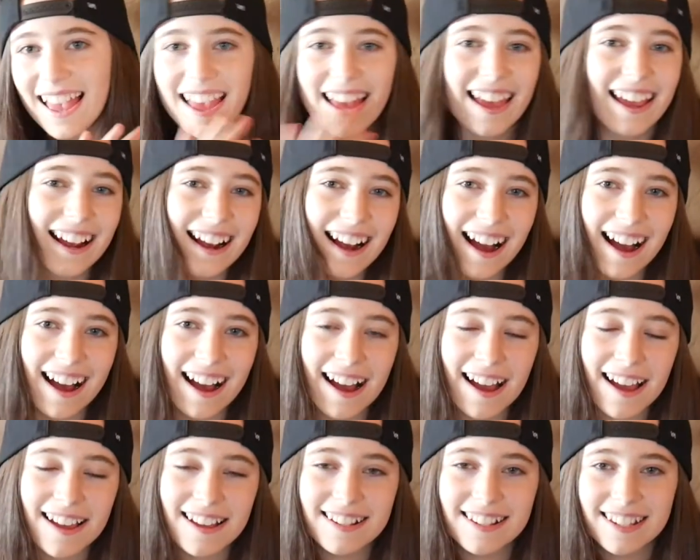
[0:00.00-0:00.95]
Hey
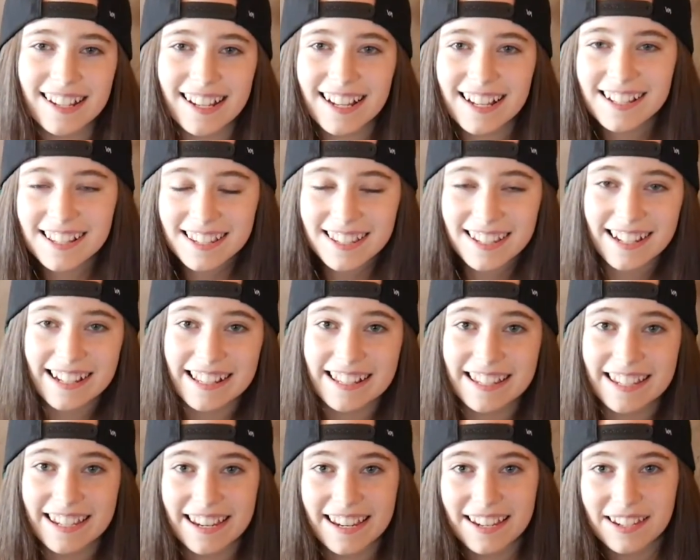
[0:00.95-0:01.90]
guys, it's
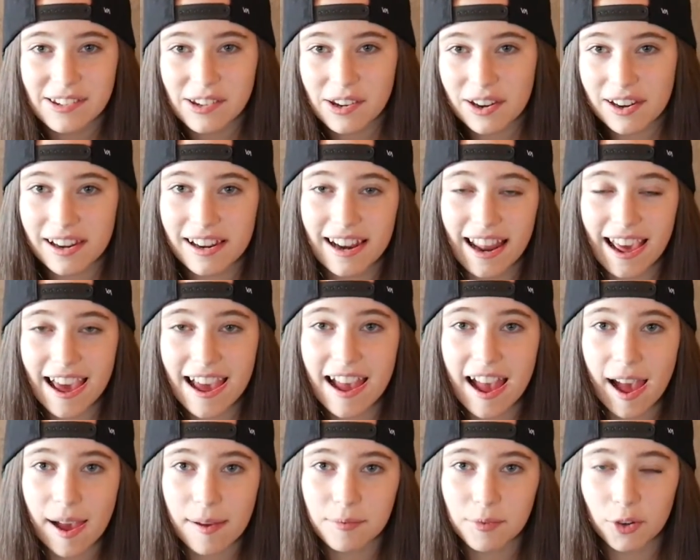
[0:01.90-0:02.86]
Lindsay. So
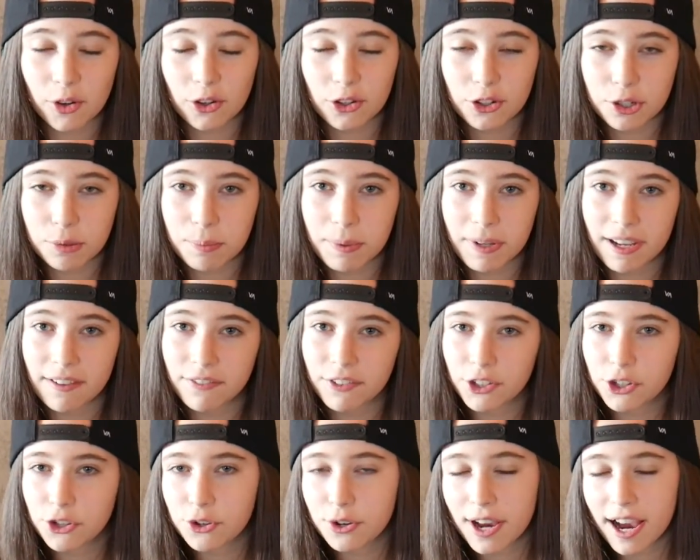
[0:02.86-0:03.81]
today I'm going to be
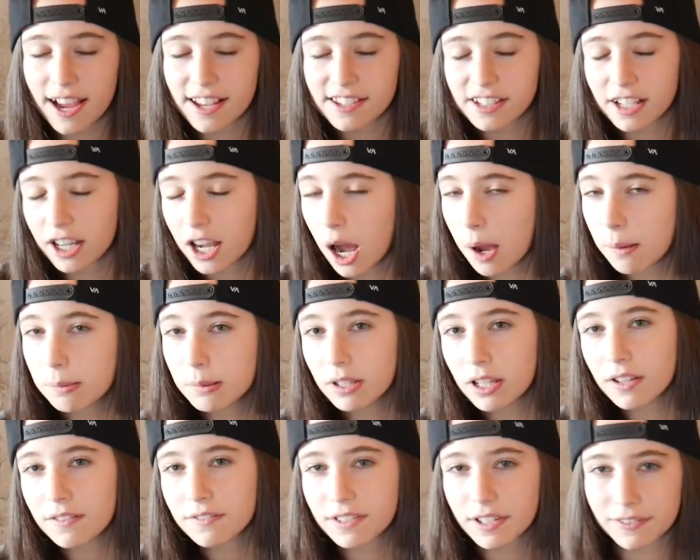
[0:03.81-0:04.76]
giving you guys a couple
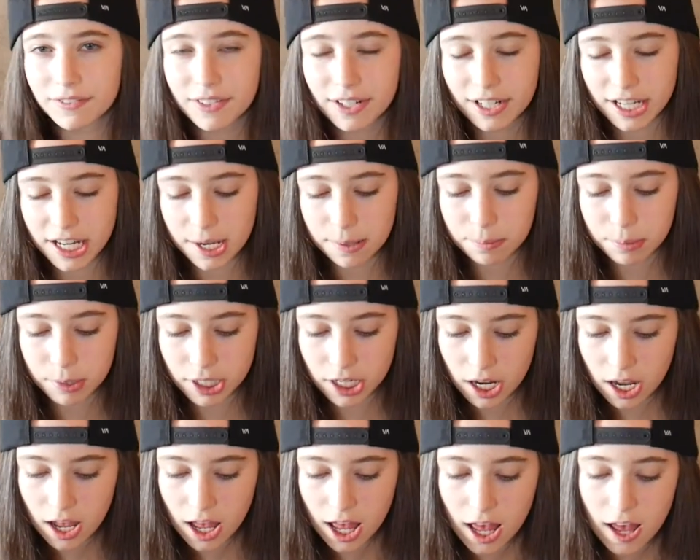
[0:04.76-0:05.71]
of different tips
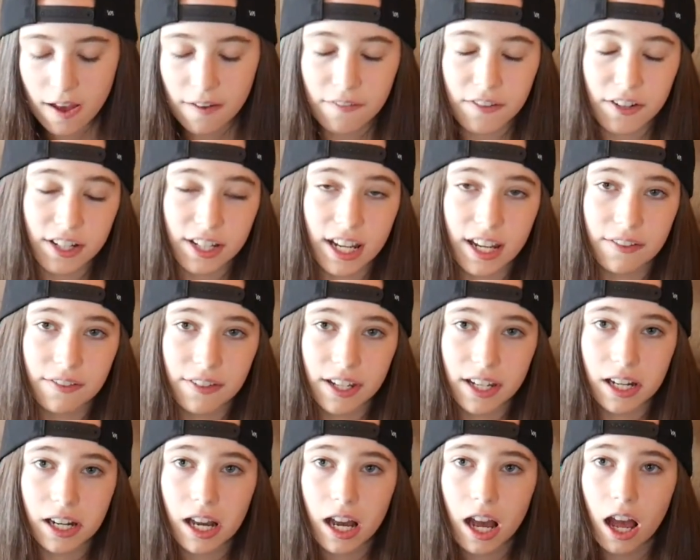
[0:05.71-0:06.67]
for
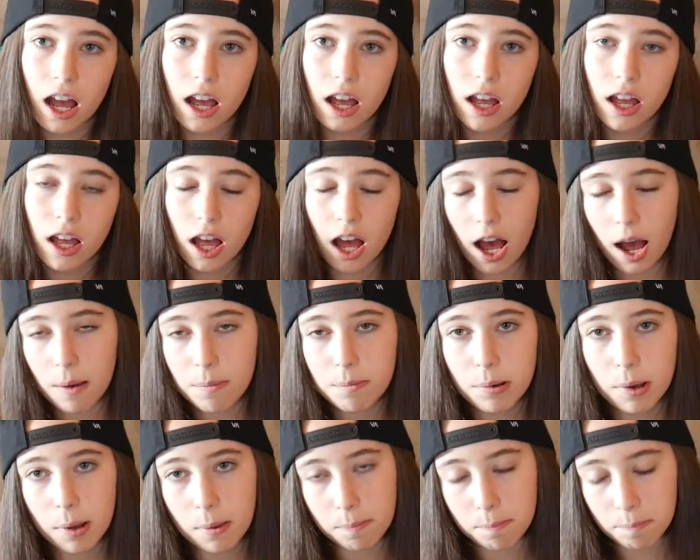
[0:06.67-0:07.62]
saving up
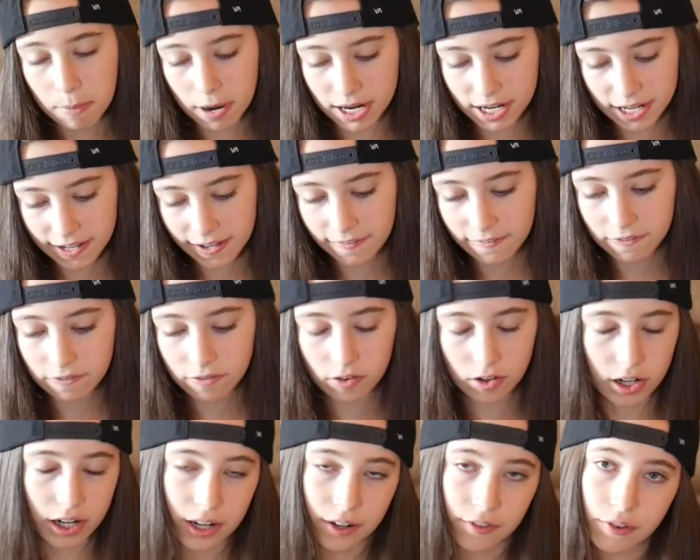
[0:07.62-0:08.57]
money
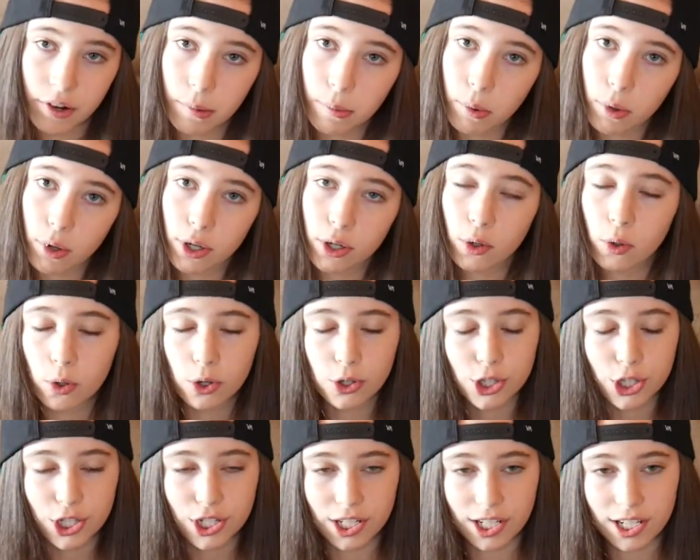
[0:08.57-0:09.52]
for a reborn or
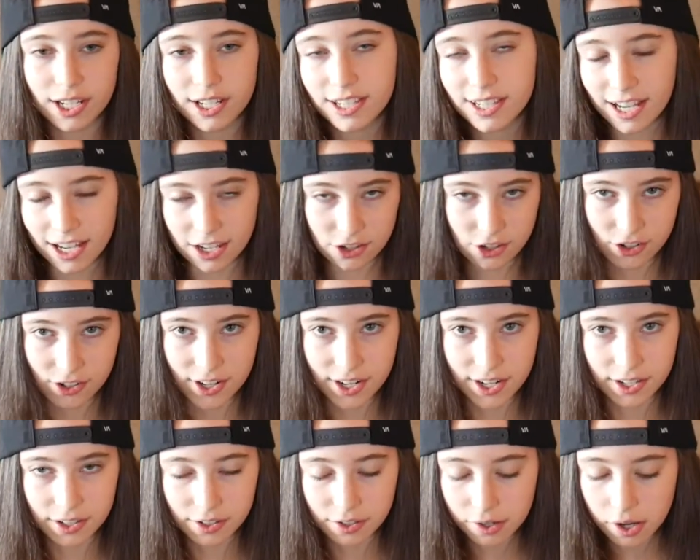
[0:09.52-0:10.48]
just
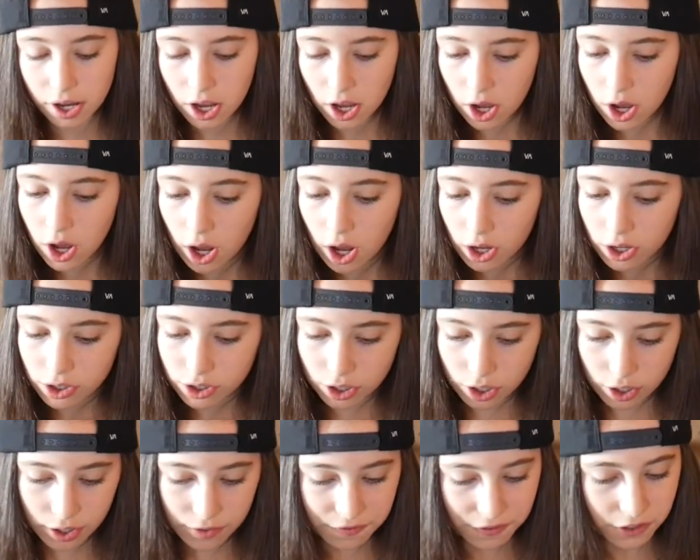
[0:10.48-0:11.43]
accessories.
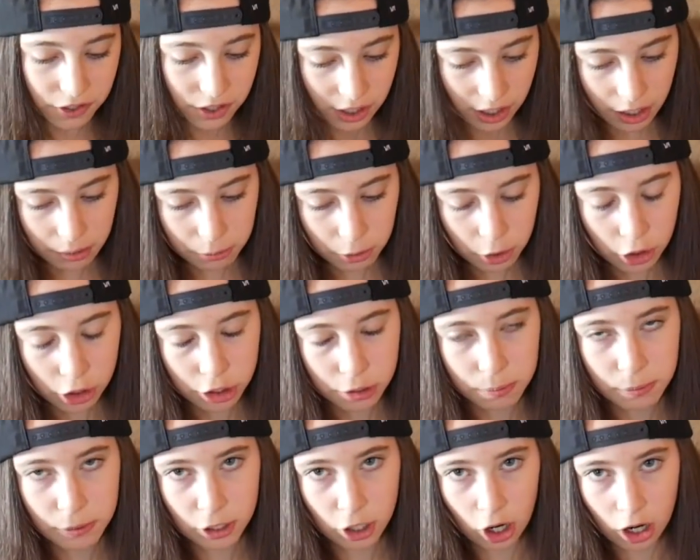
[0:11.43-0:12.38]
So the first thing I'm going
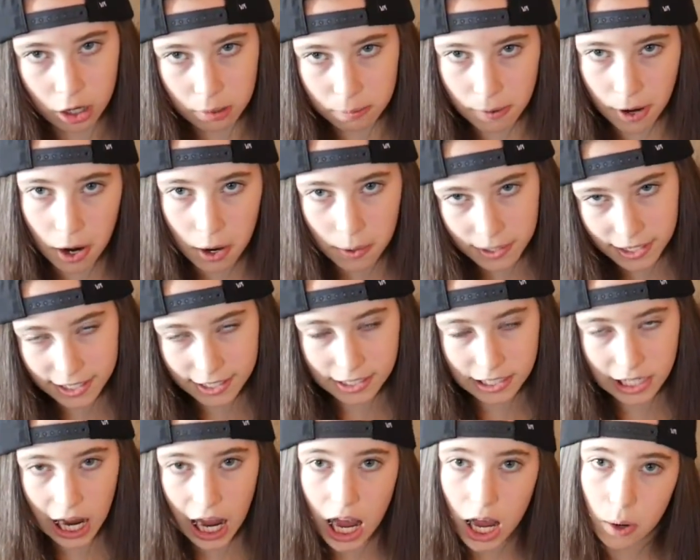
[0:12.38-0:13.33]
to be talking about
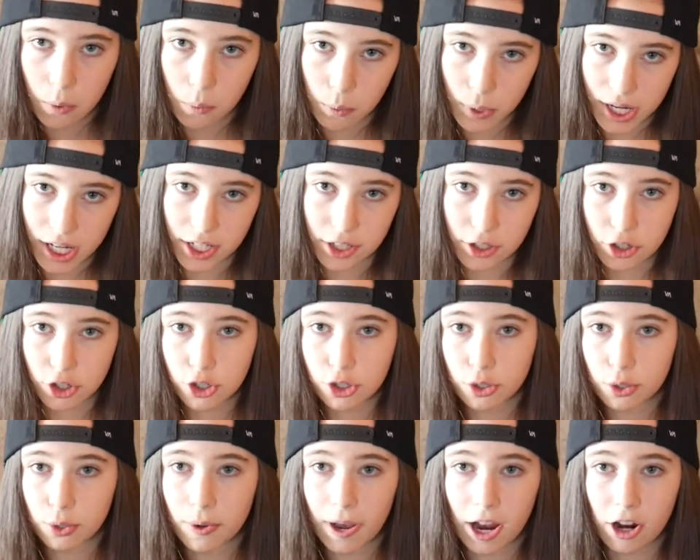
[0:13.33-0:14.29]
is ways
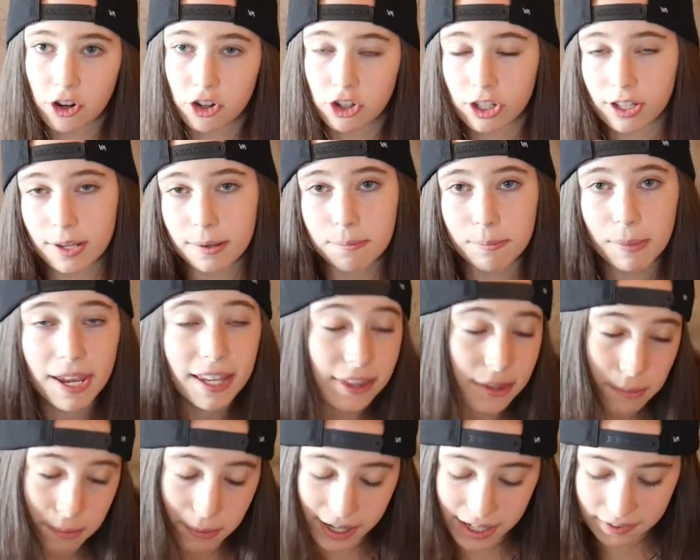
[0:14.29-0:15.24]
to actually
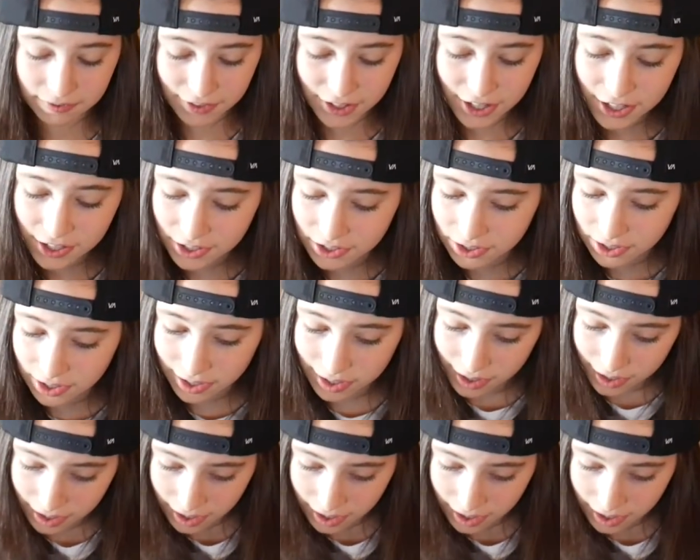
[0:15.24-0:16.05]
make money first.